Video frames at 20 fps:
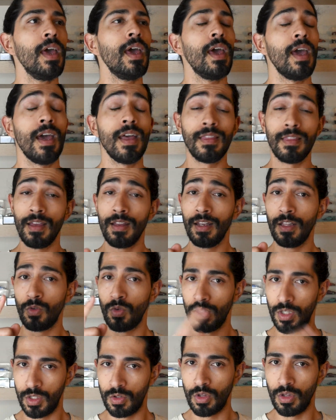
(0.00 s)
and then in
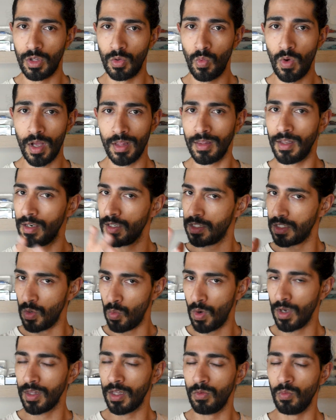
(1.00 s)
2021, that is the
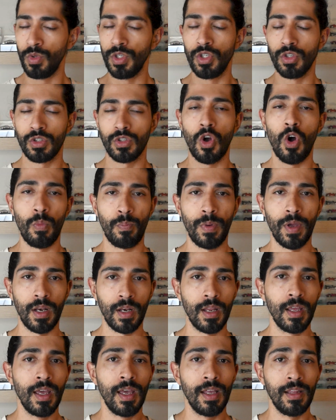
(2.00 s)
one that we just
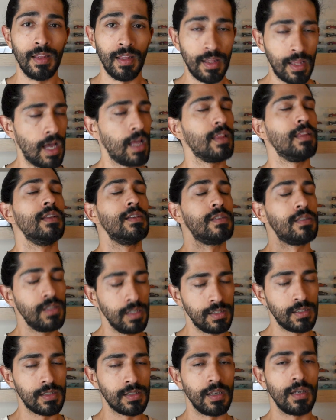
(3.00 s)
opened, that had the
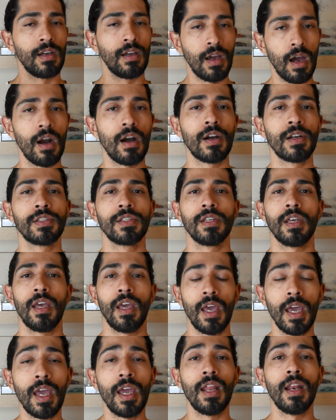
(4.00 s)
6 cars
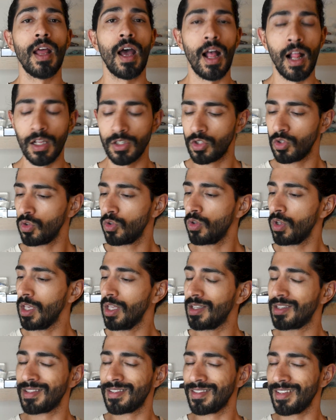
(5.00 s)
and also
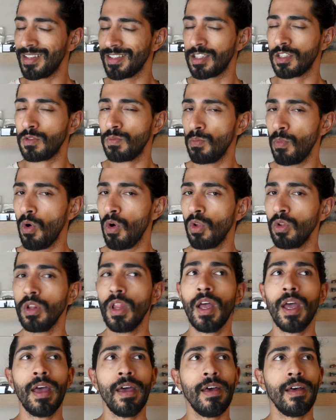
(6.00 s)
its
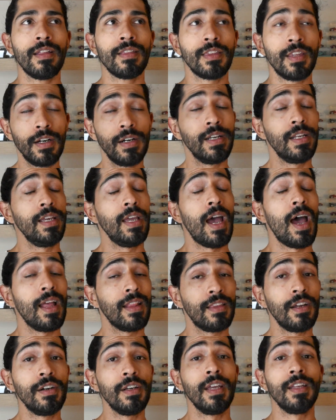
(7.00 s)
small
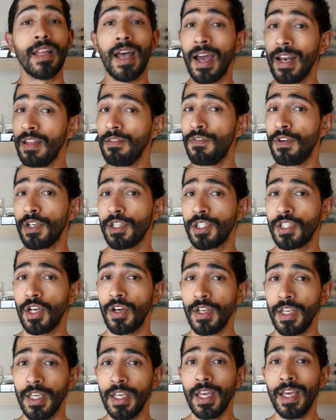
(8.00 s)
30th
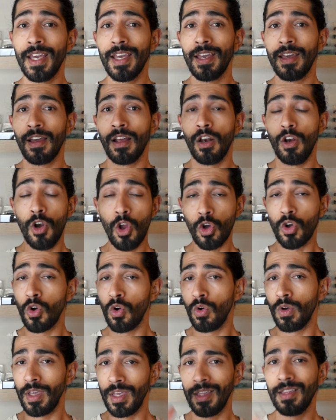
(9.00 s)
anniversary
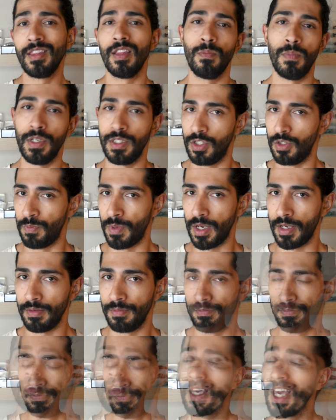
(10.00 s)
logo in the blister pack.
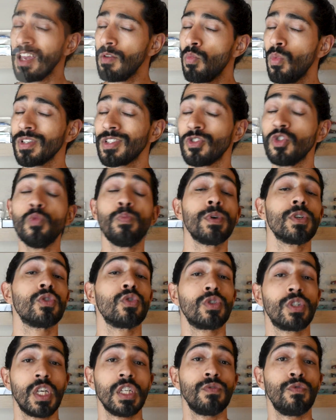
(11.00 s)
The game was super
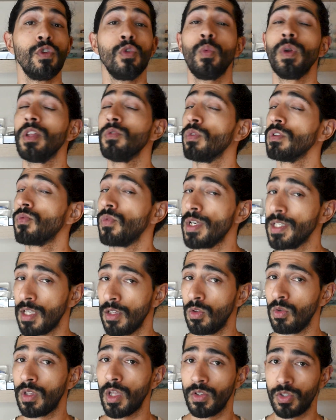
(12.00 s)
successful when it was released
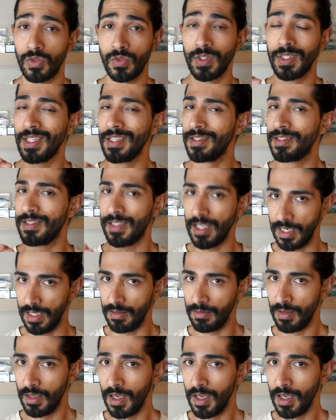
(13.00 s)
in 2016.